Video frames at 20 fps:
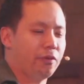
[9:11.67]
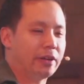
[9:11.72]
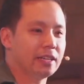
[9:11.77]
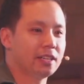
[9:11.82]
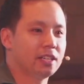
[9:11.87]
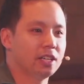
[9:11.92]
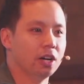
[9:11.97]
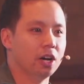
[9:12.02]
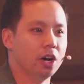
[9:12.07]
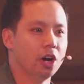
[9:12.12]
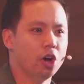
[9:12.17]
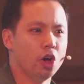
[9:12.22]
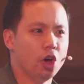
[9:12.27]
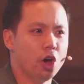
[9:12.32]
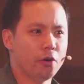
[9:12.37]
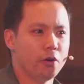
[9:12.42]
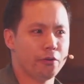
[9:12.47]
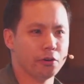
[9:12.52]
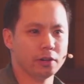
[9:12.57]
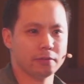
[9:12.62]
thinker,
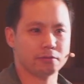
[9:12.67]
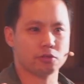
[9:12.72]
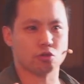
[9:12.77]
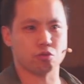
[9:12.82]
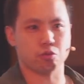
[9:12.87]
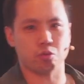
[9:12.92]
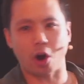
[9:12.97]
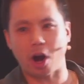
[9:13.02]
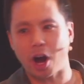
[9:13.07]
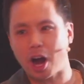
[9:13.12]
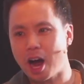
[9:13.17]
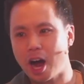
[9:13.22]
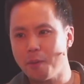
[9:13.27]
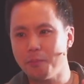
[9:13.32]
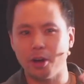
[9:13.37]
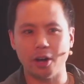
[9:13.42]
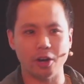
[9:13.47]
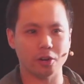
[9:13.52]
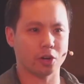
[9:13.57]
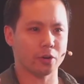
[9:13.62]
full of
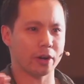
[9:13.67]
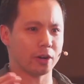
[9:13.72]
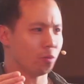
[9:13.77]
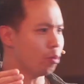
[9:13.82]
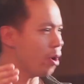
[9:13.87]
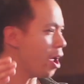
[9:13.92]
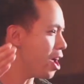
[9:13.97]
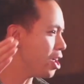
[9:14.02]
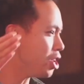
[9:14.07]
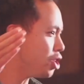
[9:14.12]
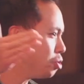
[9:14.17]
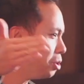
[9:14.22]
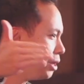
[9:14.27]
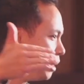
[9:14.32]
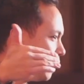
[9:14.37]
drama, going, where are you